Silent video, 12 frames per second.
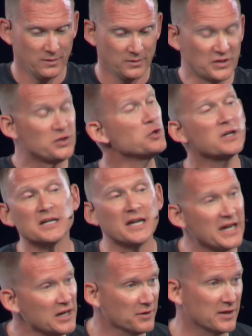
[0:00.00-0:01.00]
Says you can
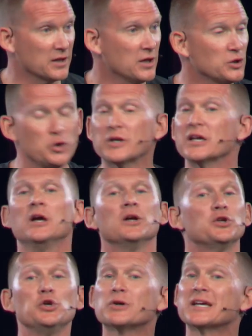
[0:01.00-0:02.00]
hear it, you can,
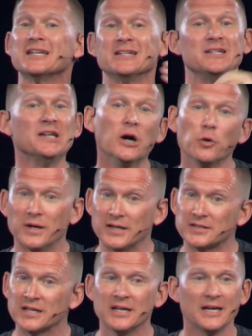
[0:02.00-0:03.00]
you can know
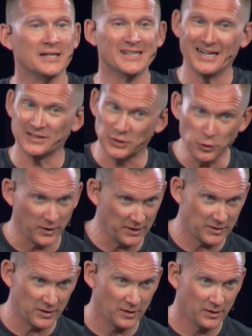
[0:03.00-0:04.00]
it and not do
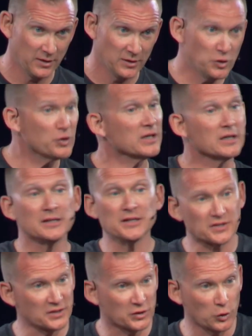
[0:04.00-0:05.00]
it. You can
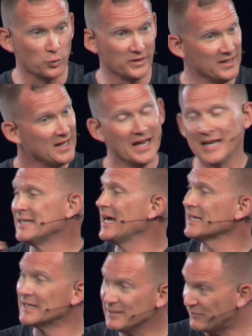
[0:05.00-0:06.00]
listen to it and
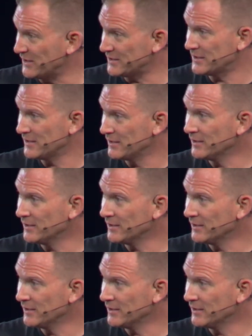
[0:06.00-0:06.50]
not live it.